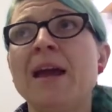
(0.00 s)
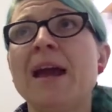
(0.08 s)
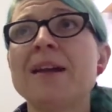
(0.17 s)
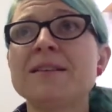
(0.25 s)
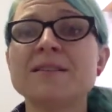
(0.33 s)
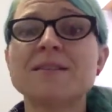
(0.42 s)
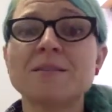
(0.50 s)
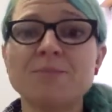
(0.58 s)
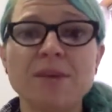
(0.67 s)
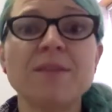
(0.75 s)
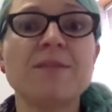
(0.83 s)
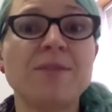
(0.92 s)
and it's
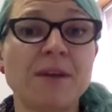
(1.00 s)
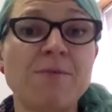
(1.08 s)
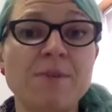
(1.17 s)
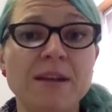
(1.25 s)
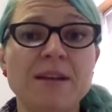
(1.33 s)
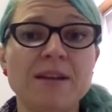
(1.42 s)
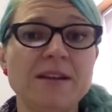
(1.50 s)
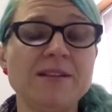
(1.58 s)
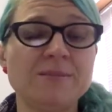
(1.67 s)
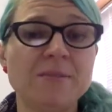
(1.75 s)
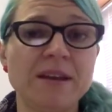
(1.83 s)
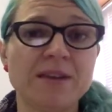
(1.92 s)
something that they really need
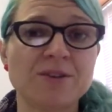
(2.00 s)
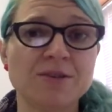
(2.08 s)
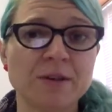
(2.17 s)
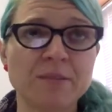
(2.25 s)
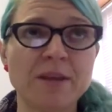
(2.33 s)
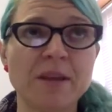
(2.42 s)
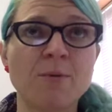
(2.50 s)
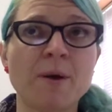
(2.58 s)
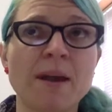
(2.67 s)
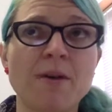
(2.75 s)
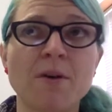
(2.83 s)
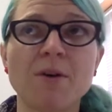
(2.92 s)
to be extremely
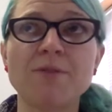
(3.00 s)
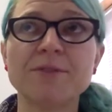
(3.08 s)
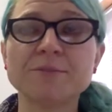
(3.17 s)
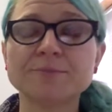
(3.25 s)
aware of.